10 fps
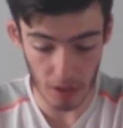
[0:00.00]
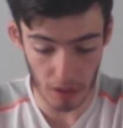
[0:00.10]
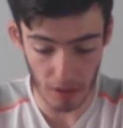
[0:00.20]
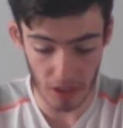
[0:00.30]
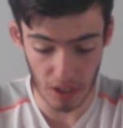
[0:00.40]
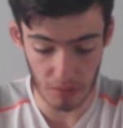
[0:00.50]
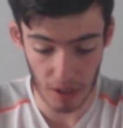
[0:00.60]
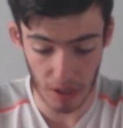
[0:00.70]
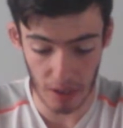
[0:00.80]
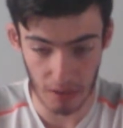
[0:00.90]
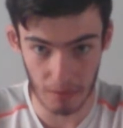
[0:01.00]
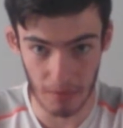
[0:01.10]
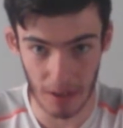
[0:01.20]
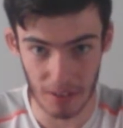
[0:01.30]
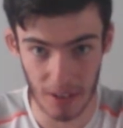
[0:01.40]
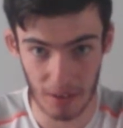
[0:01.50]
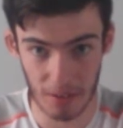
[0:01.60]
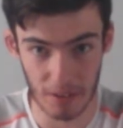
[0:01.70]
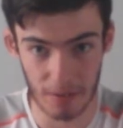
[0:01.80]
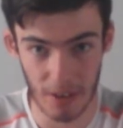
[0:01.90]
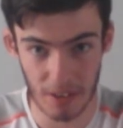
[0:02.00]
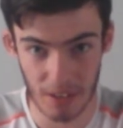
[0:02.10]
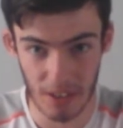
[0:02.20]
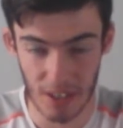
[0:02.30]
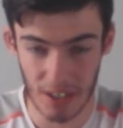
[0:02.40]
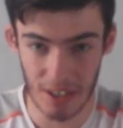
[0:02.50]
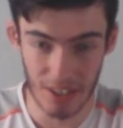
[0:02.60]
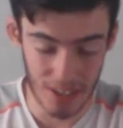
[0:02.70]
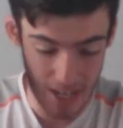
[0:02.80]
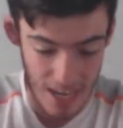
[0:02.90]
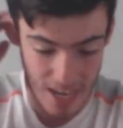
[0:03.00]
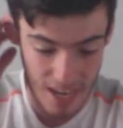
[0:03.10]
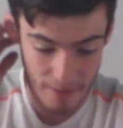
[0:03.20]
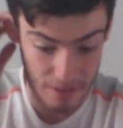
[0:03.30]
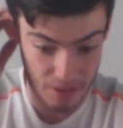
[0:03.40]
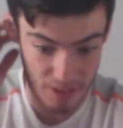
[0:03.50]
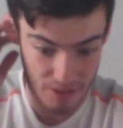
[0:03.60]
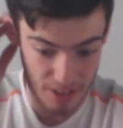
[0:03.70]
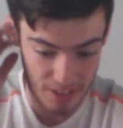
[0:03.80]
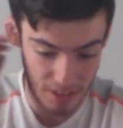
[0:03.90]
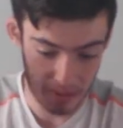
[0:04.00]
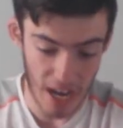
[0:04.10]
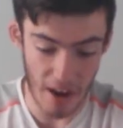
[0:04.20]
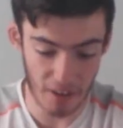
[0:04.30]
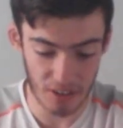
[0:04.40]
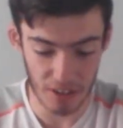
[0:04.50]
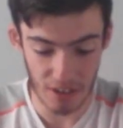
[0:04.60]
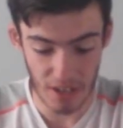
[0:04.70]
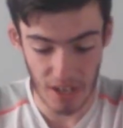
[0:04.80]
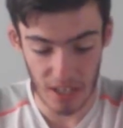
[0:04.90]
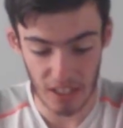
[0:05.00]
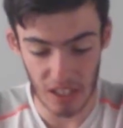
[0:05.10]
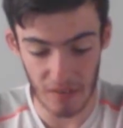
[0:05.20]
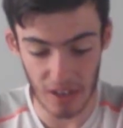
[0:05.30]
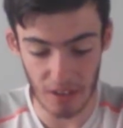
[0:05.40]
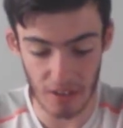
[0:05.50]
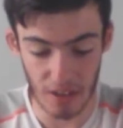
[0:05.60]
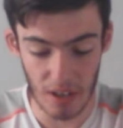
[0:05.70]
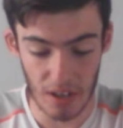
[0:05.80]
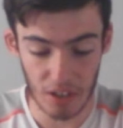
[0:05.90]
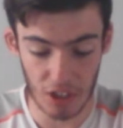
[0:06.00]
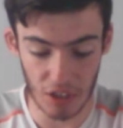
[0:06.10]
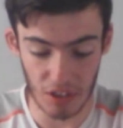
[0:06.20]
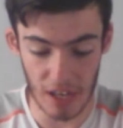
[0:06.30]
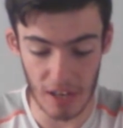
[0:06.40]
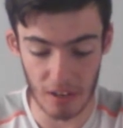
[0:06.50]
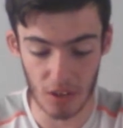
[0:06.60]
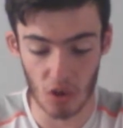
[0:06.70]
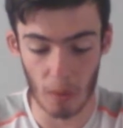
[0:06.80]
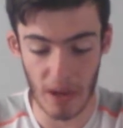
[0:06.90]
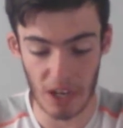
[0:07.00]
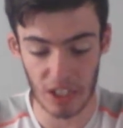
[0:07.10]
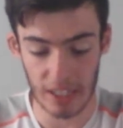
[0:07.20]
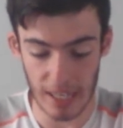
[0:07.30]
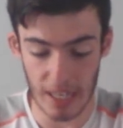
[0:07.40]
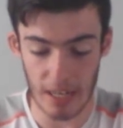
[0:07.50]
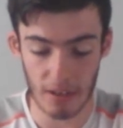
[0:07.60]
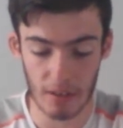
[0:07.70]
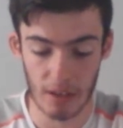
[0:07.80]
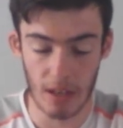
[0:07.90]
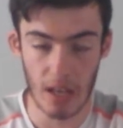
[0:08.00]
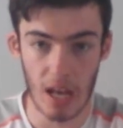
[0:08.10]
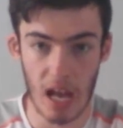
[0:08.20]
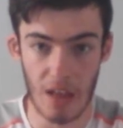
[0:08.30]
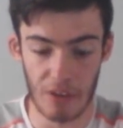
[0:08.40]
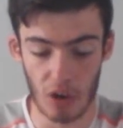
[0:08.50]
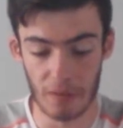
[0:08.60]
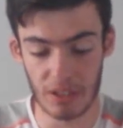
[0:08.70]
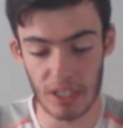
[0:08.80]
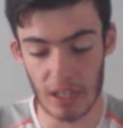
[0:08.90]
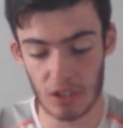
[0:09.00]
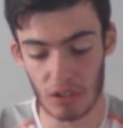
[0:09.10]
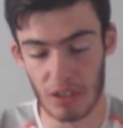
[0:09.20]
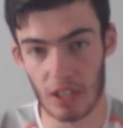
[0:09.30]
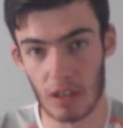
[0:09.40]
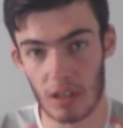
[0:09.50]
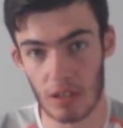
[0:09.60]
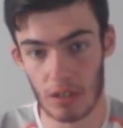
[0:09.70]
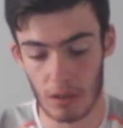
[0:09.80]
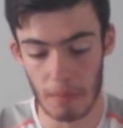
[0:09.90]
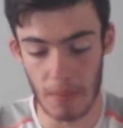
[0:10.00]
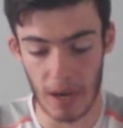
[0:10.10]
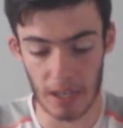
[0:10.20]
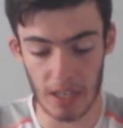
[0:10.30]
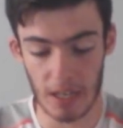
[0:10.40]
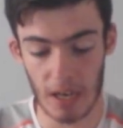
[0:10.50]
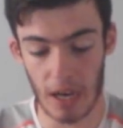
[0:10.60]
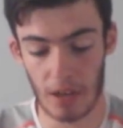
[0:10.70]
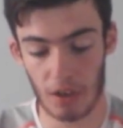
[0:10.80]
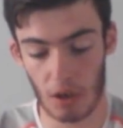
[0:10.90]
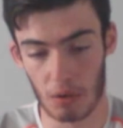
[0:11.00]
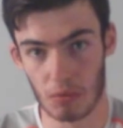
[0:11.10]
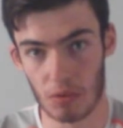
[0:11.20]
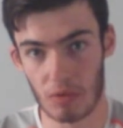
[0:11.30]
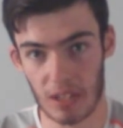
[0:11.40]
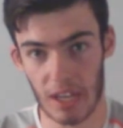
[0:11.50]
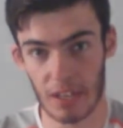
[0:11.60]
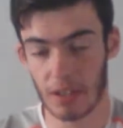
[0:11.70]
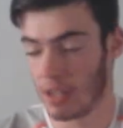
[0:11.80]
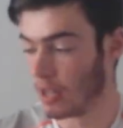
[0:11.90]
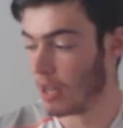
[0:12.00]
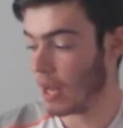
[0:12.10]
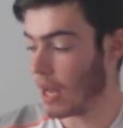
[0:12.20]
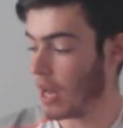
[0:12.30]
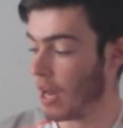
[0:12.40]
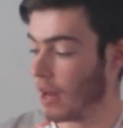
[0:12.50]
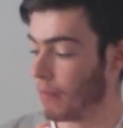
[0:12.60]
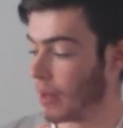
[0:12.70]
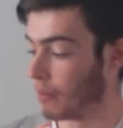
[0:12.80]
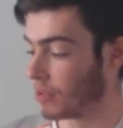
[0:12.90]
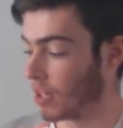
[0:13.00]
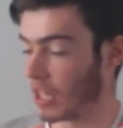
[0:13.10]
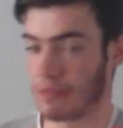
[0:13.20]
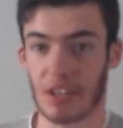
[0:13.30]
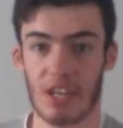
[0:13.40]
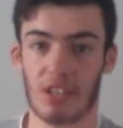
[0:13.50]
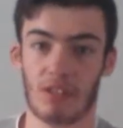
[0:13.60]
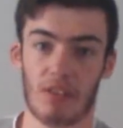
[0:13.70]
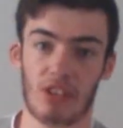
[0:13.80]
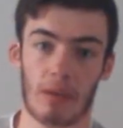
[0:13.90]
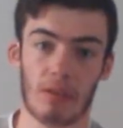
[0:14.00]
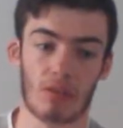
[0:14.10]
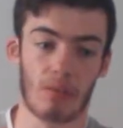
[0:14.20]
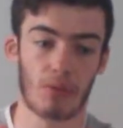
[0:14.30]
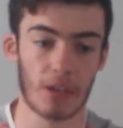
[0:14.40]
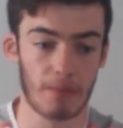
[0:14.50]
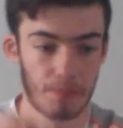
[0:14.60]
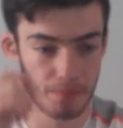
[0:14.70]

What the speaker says: Congratulations, Maldonado, it's a first. Very strange race it has been. Ericsson 17th, Chilton 18th, Kobayashi 19th, and then obviously you had Suttil, Bianchi and Alonso retired. That was the classifications for the Japanese Grand Prix.